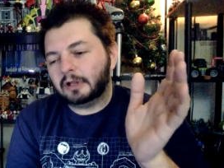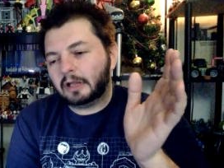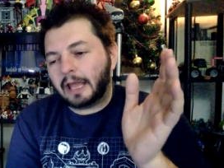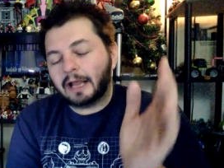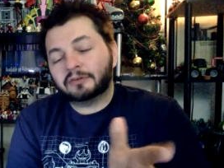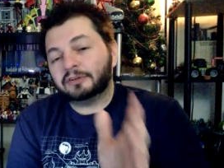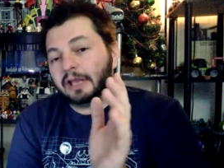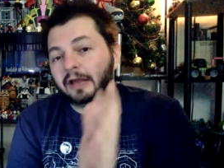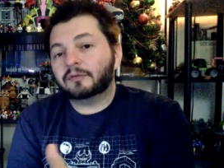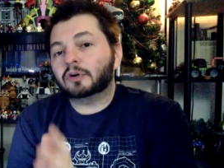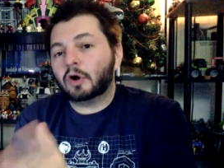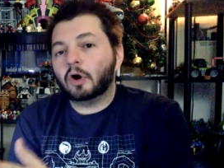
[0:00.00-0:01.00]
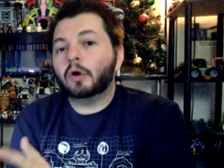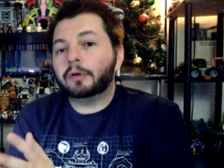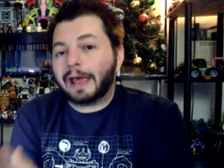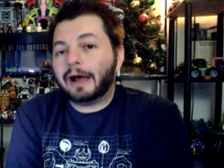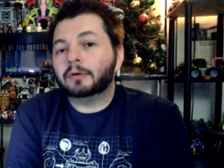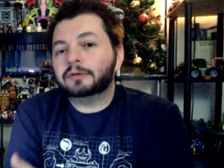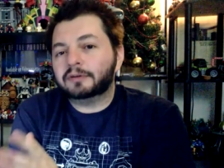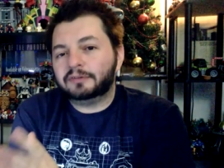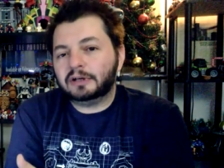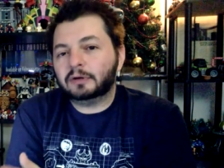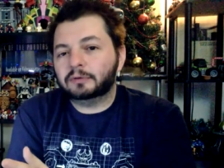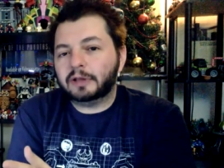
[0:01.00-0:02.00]
actually ever called out a
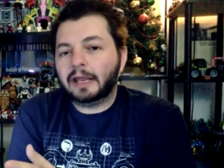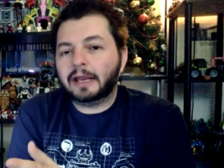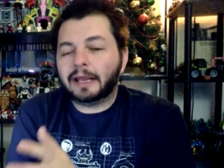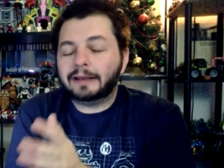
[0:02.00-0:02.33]
single day